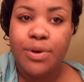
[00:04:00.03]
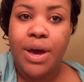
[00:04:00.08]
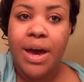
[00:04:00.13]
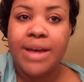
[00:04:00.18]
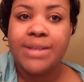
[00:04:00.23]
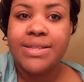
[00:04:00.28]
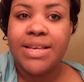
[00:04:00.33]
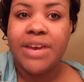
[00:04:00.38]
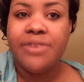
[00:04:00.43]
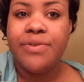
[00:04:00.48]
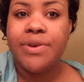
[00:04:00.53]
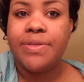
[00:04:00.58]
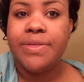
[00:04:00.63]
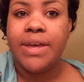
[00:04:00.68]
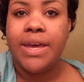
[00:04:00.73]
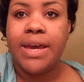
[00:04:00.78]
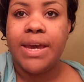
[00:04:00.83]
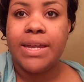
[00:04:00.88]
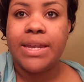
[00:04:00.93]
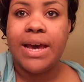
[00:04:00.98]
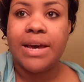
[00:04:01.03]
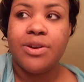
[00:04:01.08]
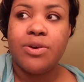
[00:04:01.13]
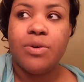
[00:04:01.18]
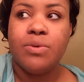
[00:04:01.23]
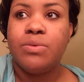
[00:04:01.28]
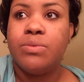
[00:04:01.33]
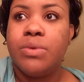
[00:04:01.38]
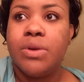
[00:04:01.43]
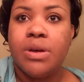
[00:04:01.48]
guys everything and I
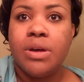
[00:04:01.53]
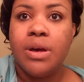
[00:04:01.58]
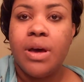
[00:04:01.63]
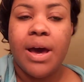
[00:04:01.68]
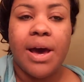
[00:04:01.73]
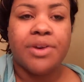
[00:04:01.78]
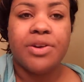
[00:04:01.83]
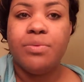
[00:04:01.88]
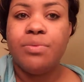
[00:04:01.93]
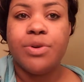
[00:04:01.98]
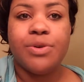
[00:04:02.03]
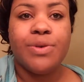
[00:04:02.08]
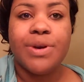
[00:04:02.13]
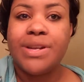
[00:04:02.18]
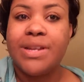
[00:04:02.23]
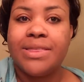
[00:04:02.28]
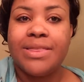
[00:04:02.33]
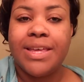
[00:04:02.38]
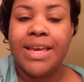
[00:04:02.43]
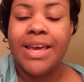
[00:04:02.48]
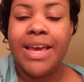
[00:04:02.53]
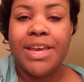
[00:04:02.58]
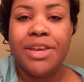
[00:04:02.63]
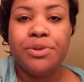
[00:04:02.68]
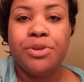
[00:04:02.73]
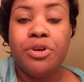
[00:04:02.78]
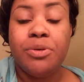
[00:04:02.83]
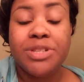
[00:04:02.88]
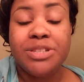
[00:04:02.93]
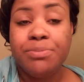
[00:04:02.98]
don't I don't regret a thing and
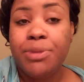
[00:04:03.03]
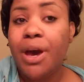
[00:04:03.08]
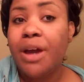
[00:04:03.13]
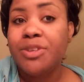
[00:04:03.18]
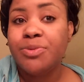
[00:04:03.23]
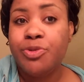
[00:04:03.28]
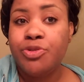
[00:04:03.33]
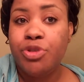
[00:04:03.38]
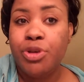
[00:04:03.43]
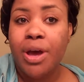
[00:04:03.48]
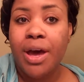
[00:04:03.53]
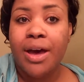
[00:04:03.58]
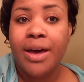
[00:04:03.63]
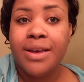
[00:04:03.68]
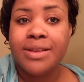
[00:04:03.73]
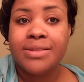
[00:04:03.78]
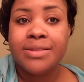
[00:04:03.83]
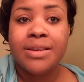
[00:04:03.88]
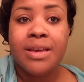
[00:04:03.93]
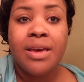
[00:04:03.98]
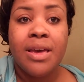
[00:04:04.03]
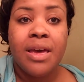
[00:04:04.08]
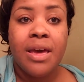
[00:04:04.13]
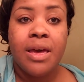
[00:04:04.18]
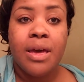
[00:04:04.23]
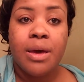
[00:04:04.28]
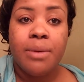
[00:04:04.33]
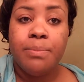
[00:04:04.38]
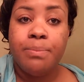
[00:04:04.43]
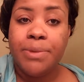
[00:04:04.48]
you know to be honest with you guys
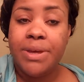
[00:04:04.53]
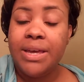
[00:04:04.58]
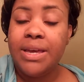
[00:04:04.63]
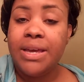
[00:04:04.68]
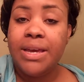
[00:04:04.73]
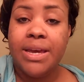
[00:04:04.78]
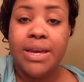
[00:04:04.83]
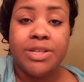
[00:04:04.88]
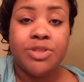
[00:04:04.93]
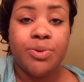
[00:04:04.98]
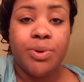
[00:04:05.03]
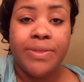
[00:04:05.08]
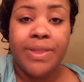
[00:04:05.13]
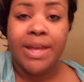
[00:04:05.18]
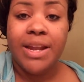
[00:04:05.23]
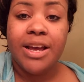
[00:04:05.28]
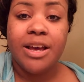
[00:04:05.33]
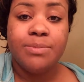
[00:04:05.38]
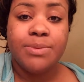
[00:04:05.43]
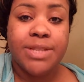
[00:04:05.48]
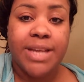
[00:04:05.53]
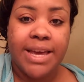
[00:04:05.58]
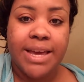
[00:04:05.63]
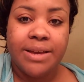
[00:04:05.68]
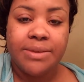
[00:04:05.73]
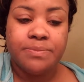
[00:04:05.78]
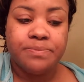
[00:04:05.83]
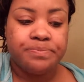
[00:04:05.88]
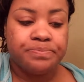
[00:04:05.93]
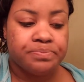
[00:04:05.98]
me doing that
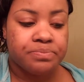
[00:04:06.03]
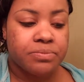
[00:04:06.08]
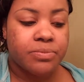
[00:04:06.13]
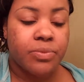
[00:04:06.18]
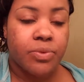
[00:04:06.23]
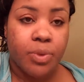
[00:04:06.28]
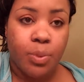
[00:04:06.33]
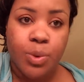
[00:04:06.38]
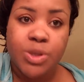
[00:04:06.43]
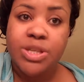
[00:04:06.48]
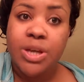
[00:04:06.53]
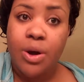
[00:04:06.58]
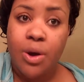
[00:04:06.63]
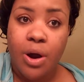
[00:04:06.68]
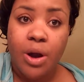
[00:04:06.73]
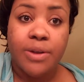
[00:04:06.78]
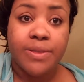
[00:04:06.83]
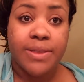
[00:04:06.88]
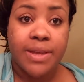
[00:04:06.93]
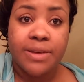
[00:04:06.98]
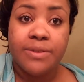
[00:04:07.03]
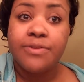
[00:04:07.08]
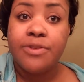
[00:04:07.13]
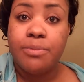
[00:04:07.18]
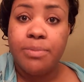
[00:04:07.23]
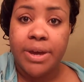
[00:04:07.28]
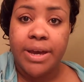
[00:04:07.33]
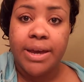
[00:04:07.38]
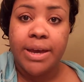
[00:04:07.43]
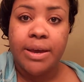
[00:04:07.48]
update was a hard thing for
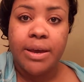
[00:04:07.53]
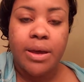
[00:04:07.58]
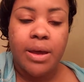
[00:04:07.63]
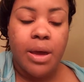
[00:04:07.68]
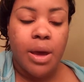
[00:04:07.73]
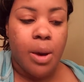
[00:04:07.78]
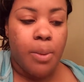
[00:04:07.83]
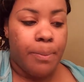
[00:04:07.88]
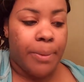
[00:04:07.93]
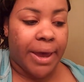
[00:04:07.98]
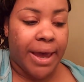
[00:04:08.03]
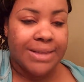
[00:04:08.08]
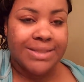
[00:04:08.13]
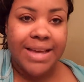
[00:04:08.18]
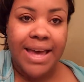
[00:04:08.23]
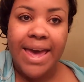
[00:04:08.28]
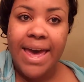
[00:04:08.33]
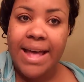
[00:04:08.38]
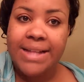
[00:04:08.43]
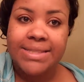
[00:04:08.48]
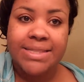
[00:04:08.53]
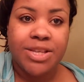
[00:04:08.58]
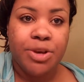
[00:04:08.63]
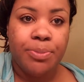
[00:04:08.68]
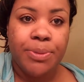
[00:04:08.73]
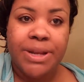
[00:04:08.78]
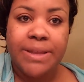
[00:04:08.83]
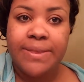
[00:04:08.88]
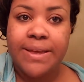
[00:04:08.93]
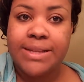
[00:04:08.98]
me because I had so
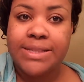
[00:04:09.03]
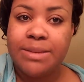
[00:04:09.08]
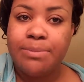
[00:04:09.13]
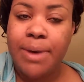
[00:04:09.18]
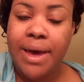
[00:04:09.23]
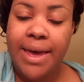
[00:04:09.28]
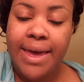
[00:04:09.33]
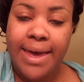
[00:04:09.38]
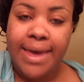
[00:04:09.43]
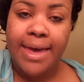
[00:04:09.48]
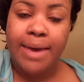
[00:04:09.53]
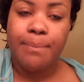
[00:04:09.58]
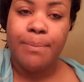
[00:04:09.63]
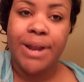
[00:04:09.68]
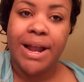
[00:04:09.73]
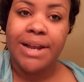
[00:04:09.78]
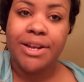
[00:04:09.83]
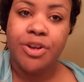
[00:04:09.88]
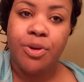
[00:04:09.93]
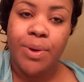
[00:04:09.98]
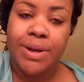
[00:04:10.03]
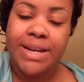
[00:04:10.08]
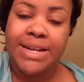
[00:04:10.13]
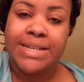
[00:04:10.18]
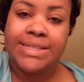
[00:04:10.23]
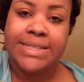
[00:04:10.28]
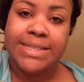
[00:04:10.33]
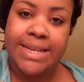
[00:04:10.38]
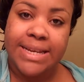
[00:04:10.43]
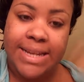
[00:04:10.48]
many things in my head but I know I
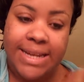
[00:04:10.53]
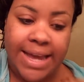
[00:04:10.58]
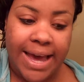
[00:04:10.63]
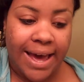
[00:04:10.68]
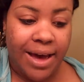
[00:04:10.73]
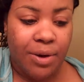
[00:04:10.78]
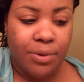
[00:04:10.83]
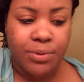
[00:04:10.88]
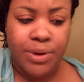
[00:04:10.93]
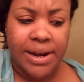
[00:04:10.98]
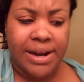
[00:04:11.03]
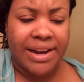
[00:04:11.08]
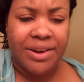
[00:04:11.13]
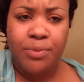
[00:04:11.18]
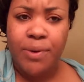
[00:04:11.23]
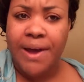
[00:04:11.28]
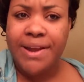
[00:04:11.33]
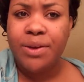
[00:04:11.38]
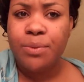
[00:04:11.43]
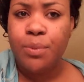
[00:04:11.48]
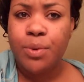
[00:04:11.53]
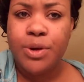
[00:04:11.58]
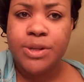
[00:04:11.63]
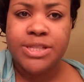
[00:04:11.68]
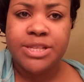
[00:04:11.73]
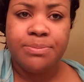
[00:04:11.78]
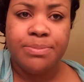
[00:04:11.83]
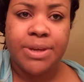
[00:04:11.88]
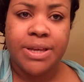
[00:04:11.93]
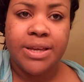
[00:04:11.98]
needed to get it out I, I didn't want
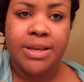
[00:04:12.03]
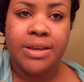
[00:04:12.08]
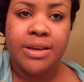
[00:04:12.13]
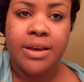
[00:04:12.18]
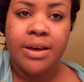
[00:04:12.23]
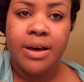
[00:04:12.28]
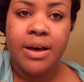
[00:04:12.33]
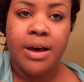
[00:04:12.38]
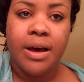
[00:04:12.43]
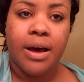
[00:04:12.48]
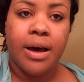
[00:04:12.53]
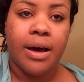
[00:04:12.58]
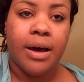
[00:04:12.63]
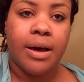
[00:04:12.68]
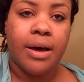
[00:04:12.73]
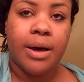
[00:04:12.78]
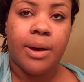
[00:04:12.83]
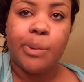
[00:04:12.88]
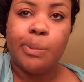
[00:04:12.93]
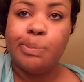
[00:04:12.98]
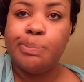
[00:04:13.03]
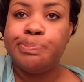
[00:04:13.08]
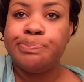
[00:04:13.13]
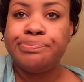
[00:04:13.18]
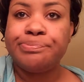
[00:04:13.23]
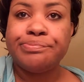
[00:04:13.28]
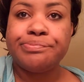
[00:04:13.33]
it to be um,